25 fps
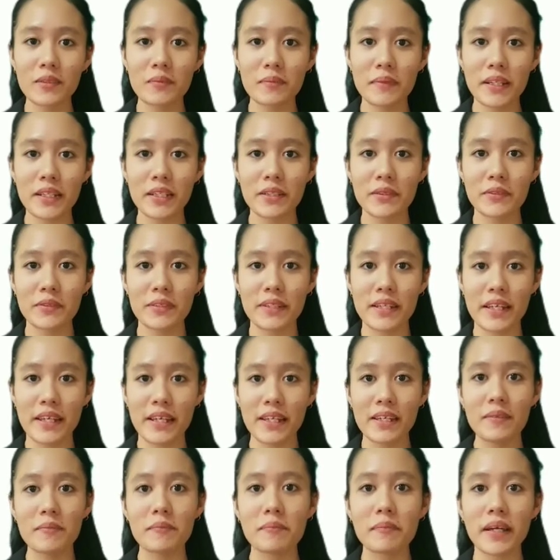and good
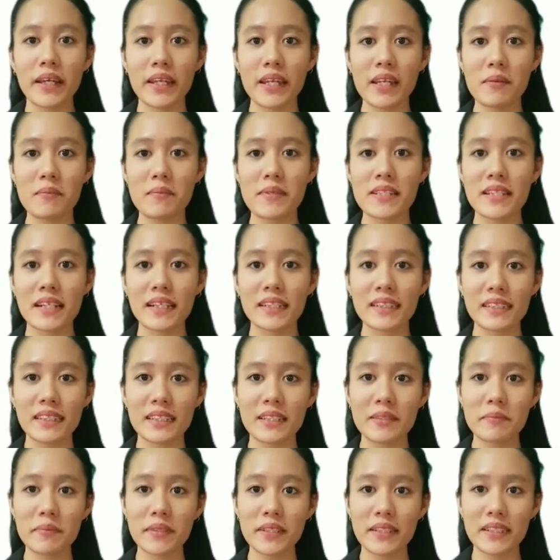day. My name is
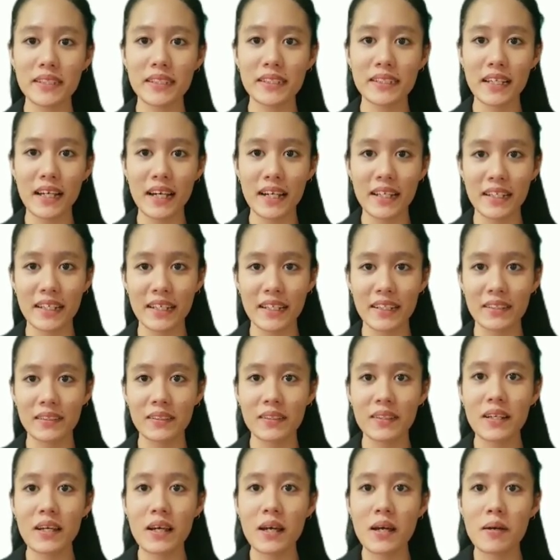Azlin binti Sahadai.
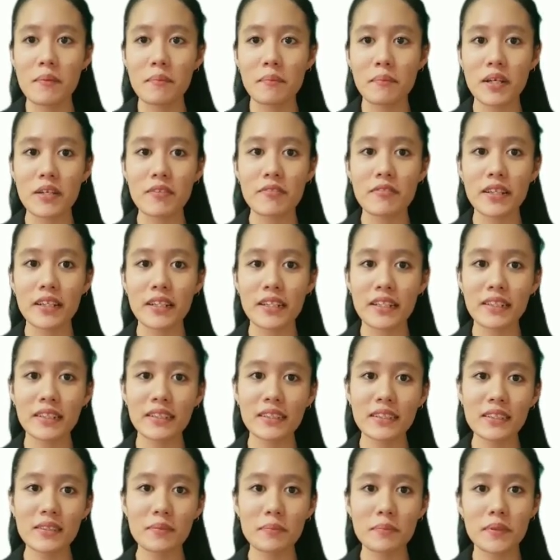My final
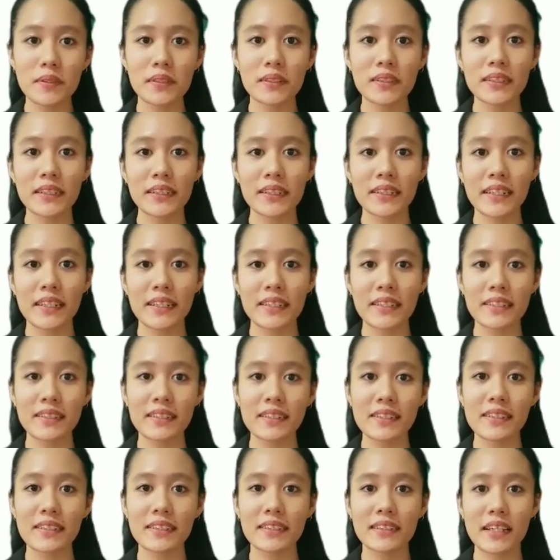year project title
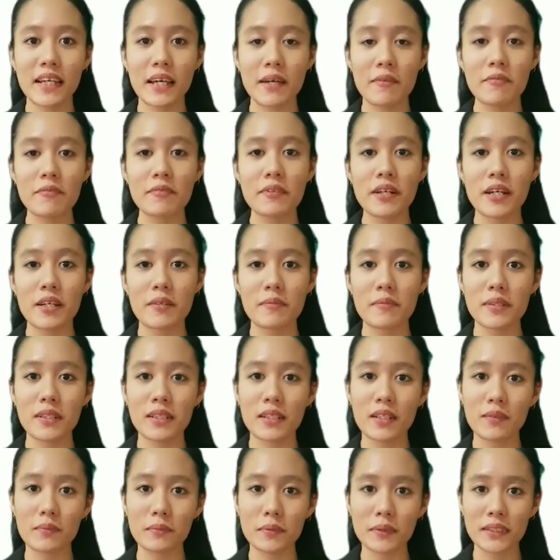is Hemp Fiber
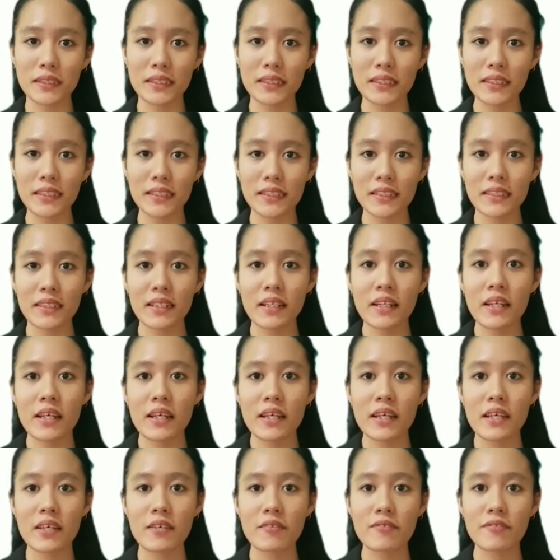Composites,
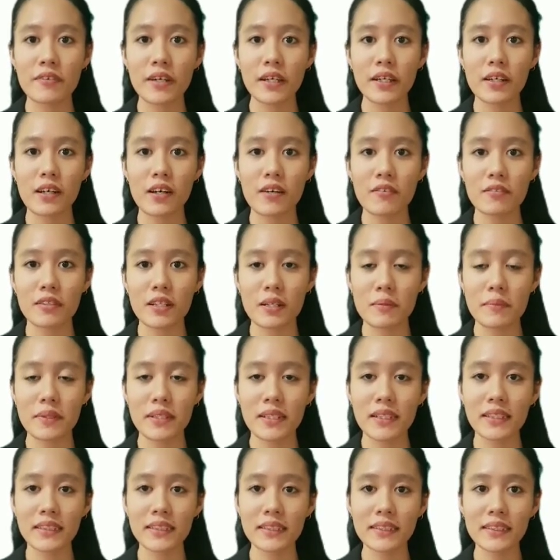Effect of
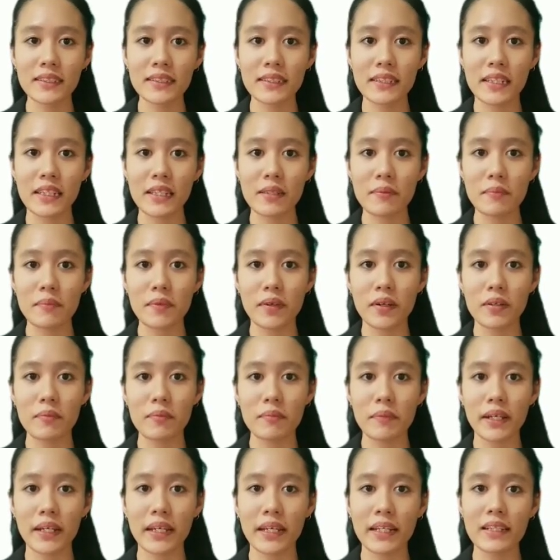Lamination Scheme on
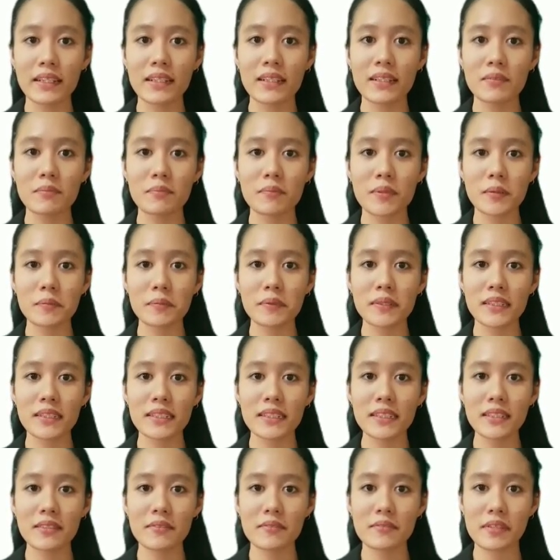Mechanical
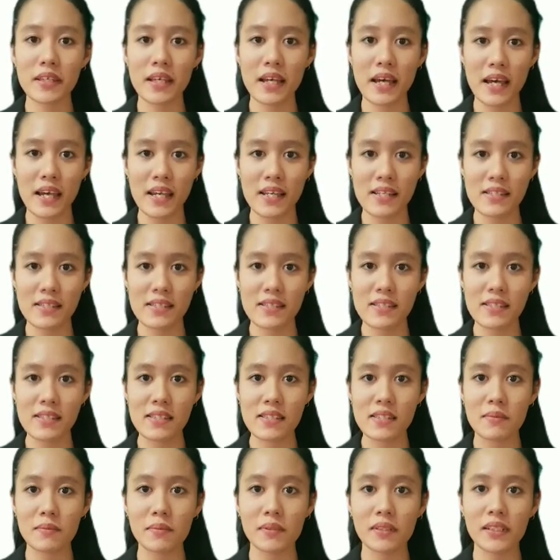Properties via Ansys
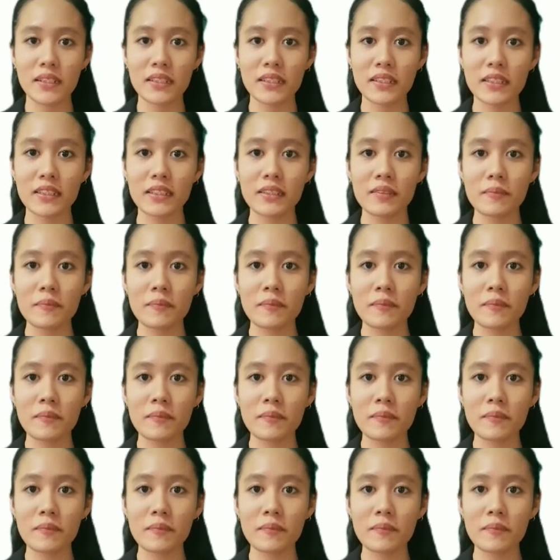Simulation,